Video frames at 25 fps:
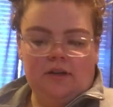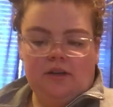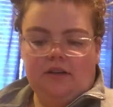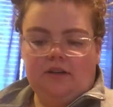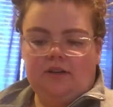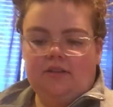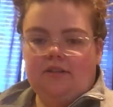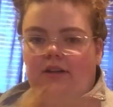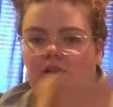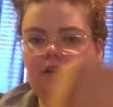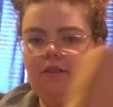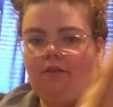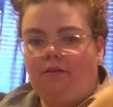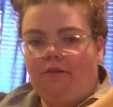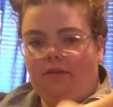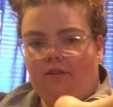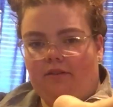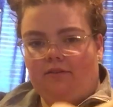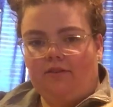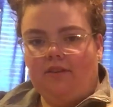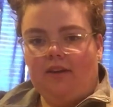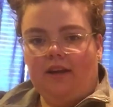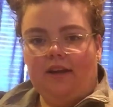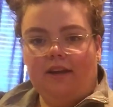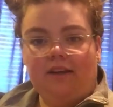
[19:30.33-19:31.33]
There's the other
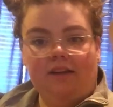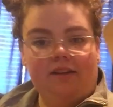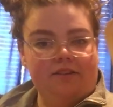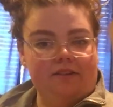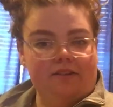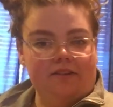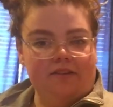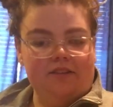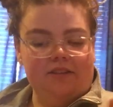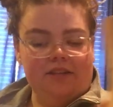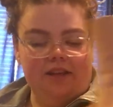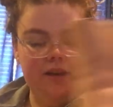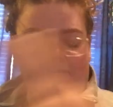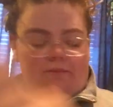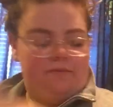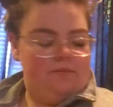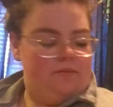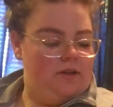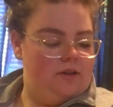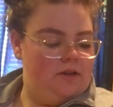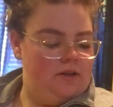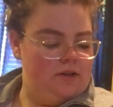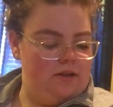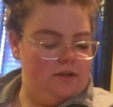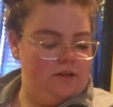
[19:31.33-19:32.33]
rough side, because they're the same.
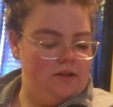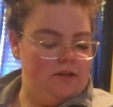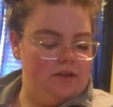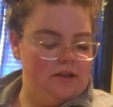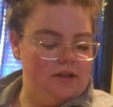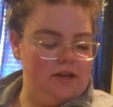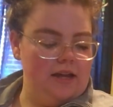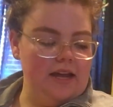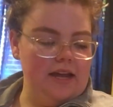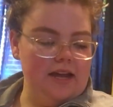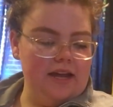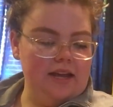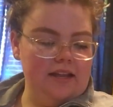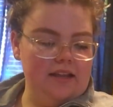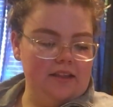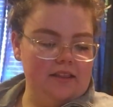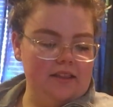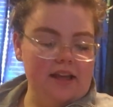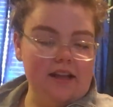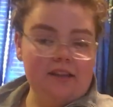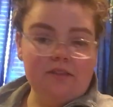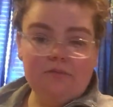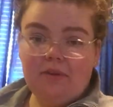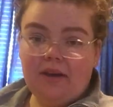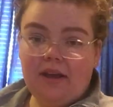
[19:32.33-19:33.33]
And
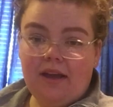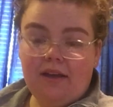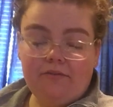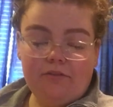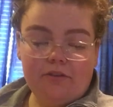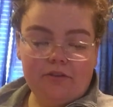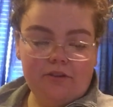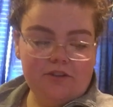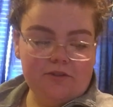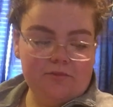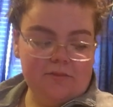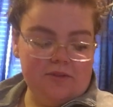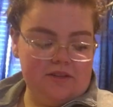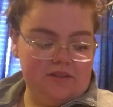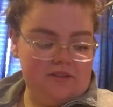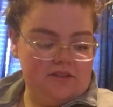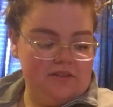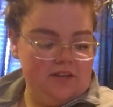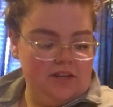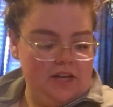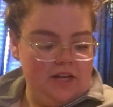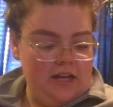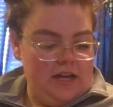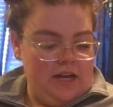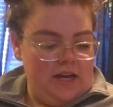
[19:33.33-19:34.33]
that's what I got for
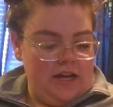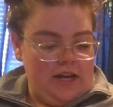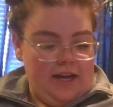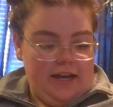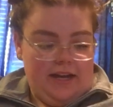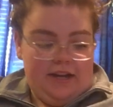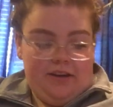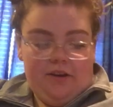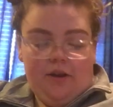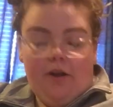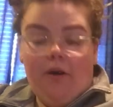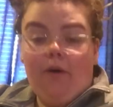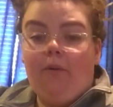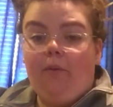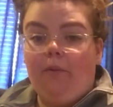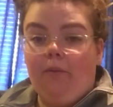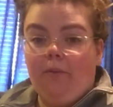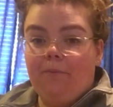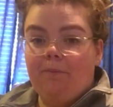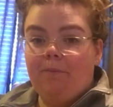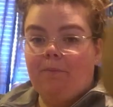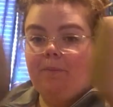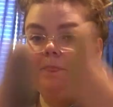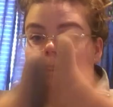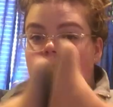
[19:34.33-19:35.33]
Christmas. And no,
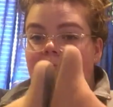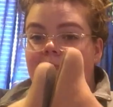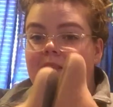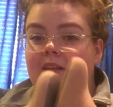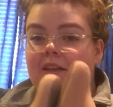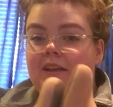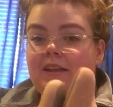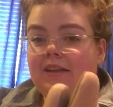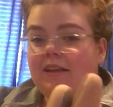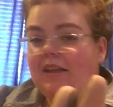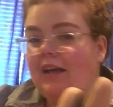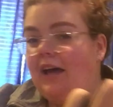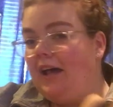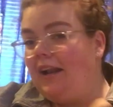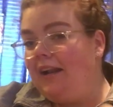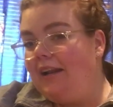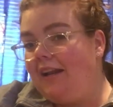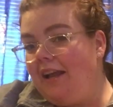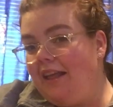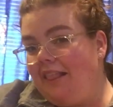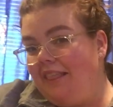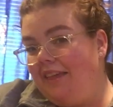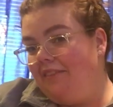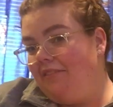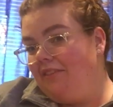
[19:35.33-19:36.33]
I did
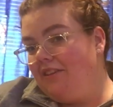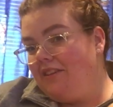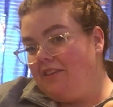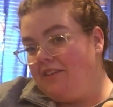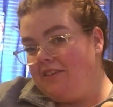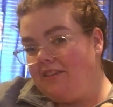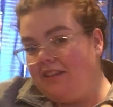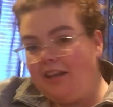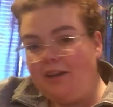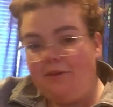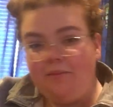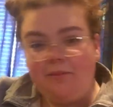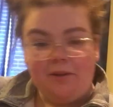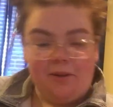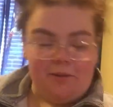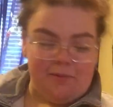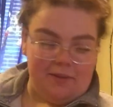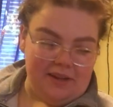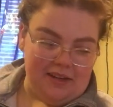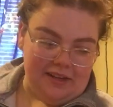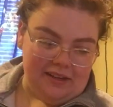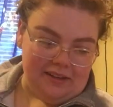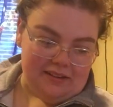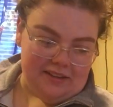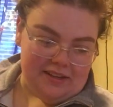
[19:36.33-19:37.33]
not leave a disclaimer in the
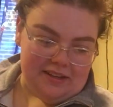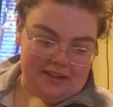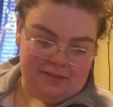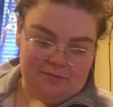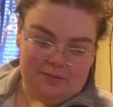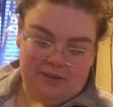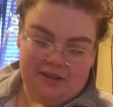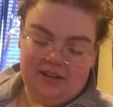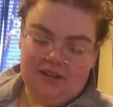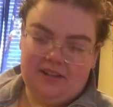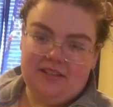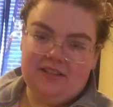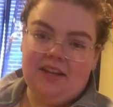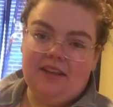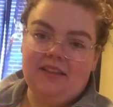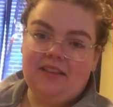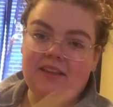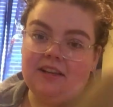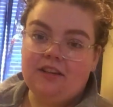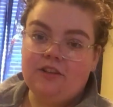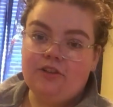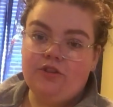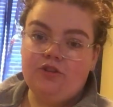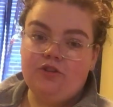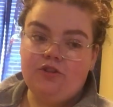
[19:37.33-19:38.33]
beginning of this, because I
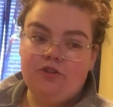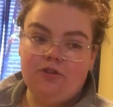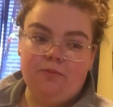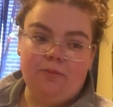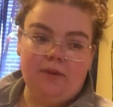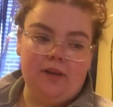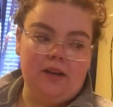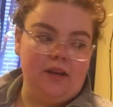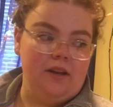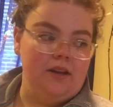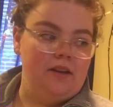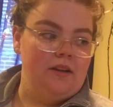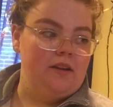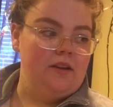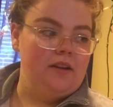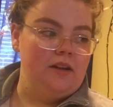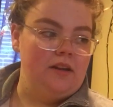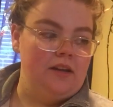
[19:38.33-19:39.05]
think it's stupid.